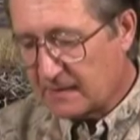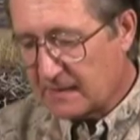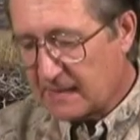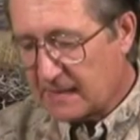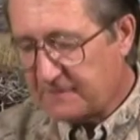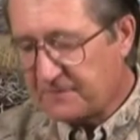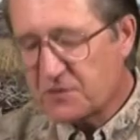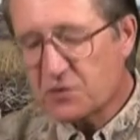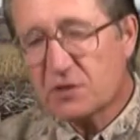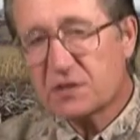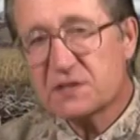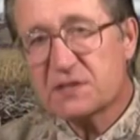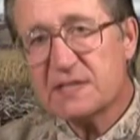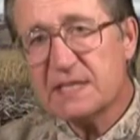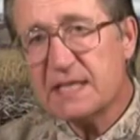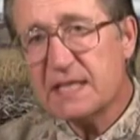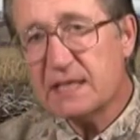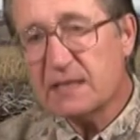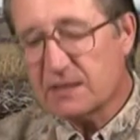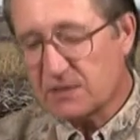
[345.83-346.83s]
If you're
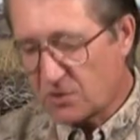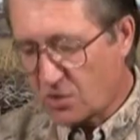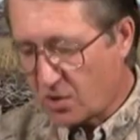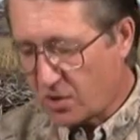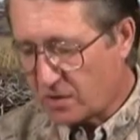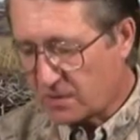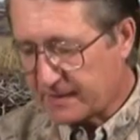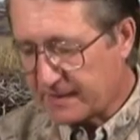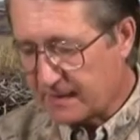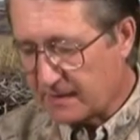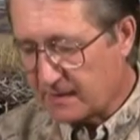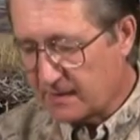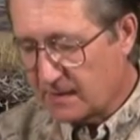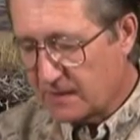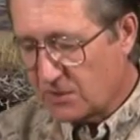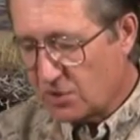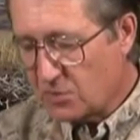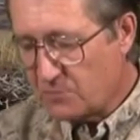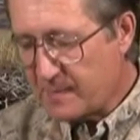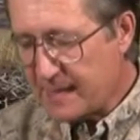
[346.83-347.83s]
sitting and calling,
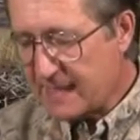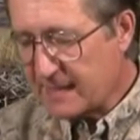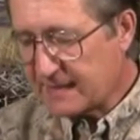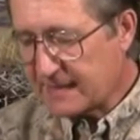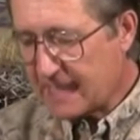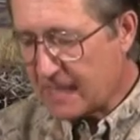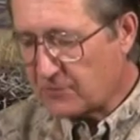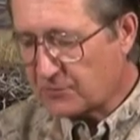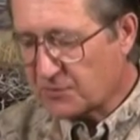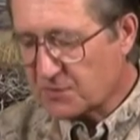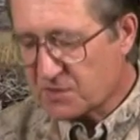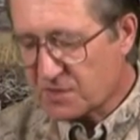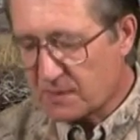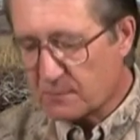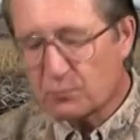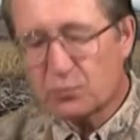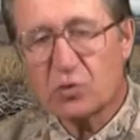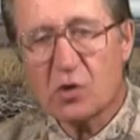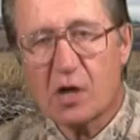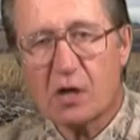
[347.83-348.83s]
you may encounter
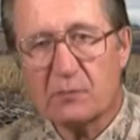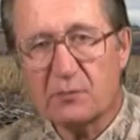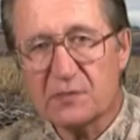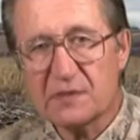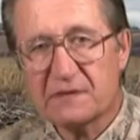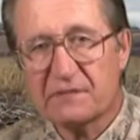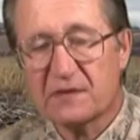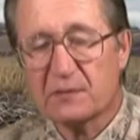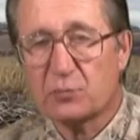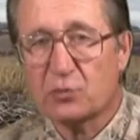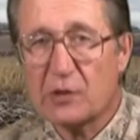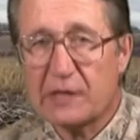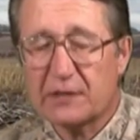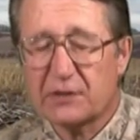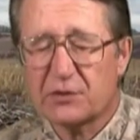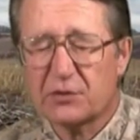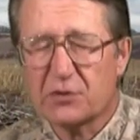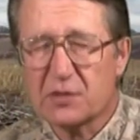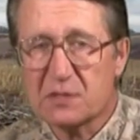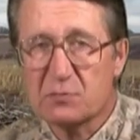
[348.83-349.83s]
some problems if the
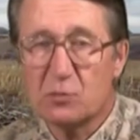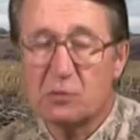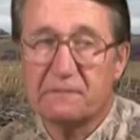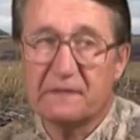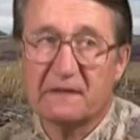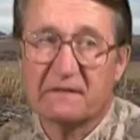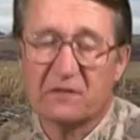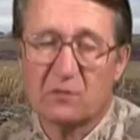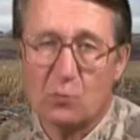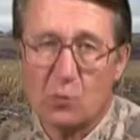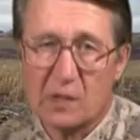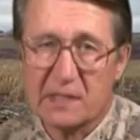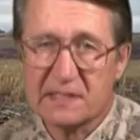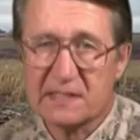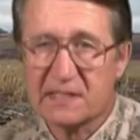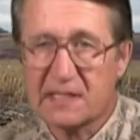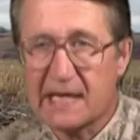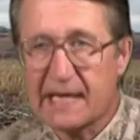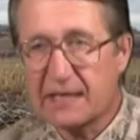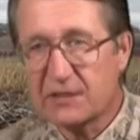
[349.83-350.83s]
predator is moving from one
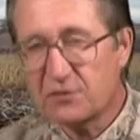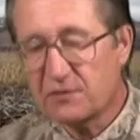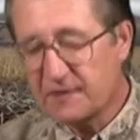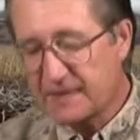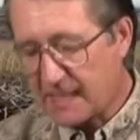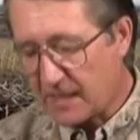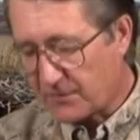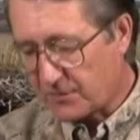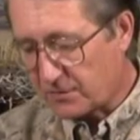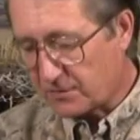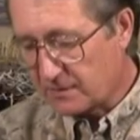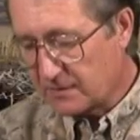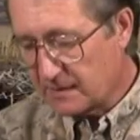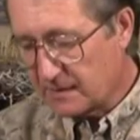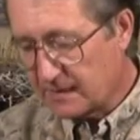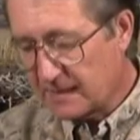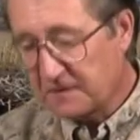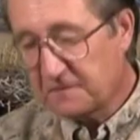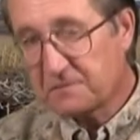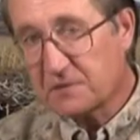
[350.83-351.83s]
side to the other,
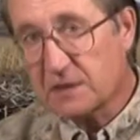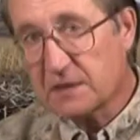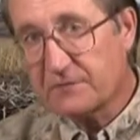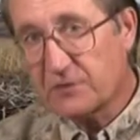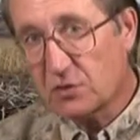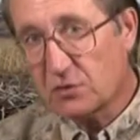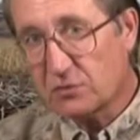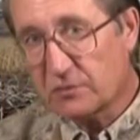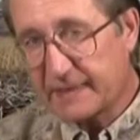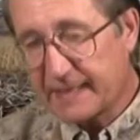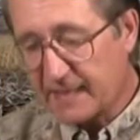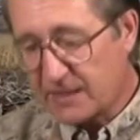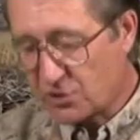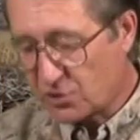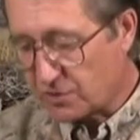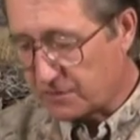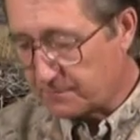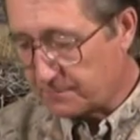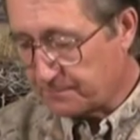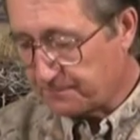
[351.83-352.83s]
in front of your
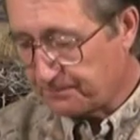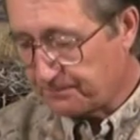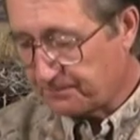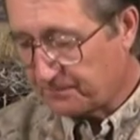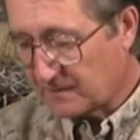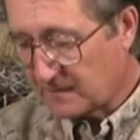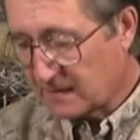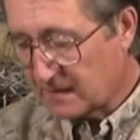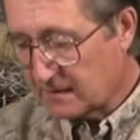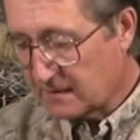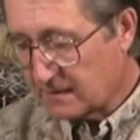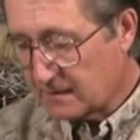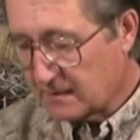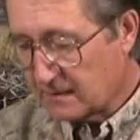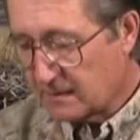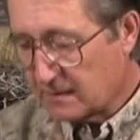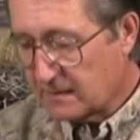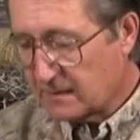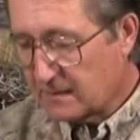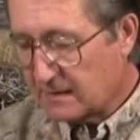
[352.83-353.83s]
location.
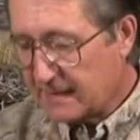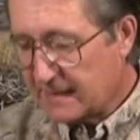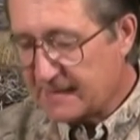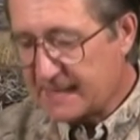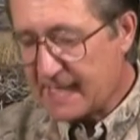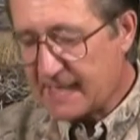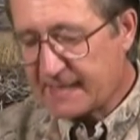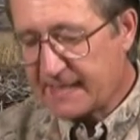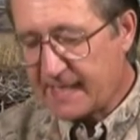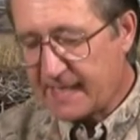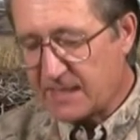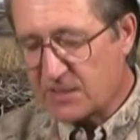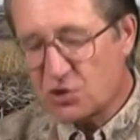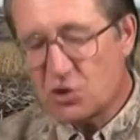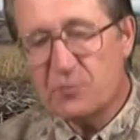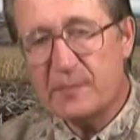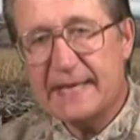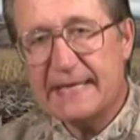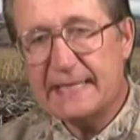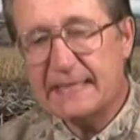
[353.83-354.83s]
In that case,
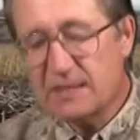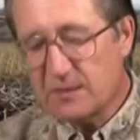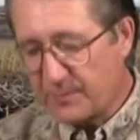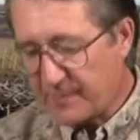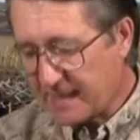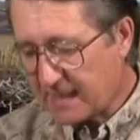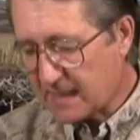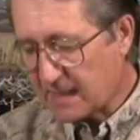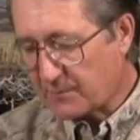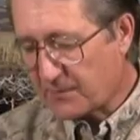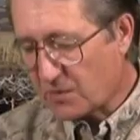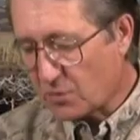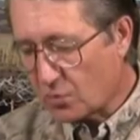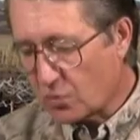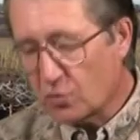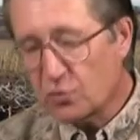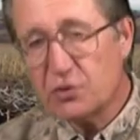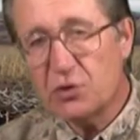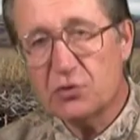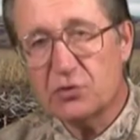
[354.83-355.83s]
you may need to pick up the
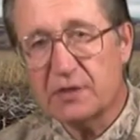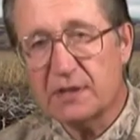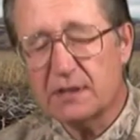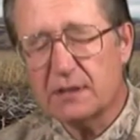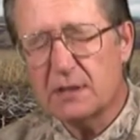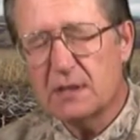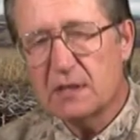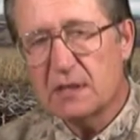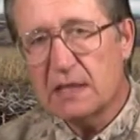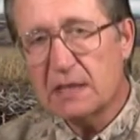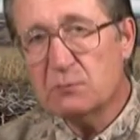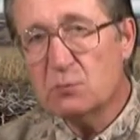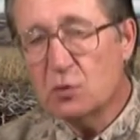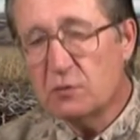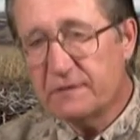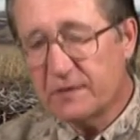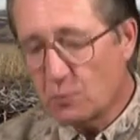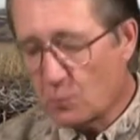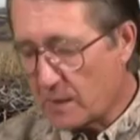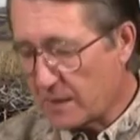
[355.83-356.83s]
whole unit and
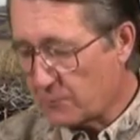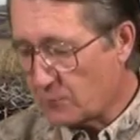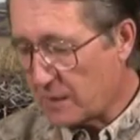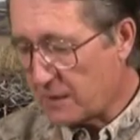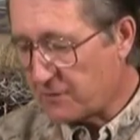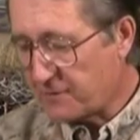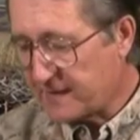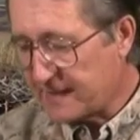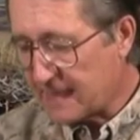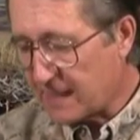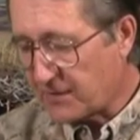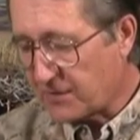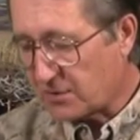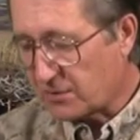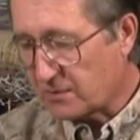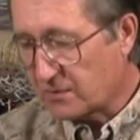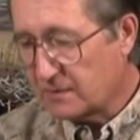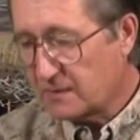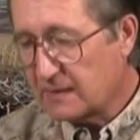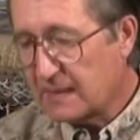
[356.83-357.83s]
move it one way or the
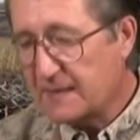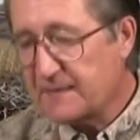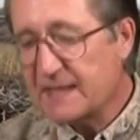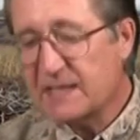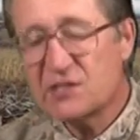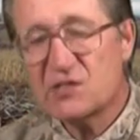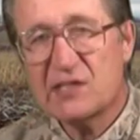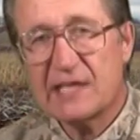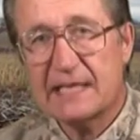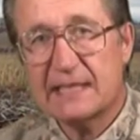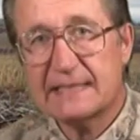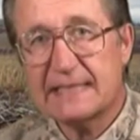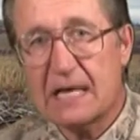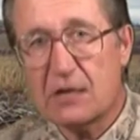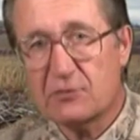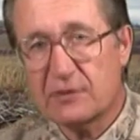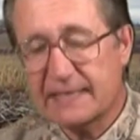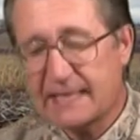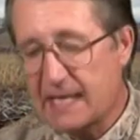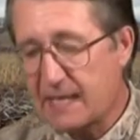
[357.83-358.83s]
other, and then set it
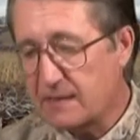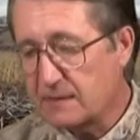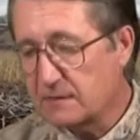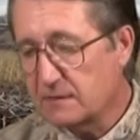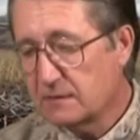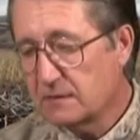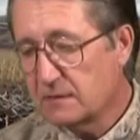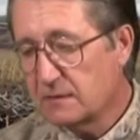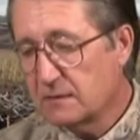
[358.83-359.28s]
down again.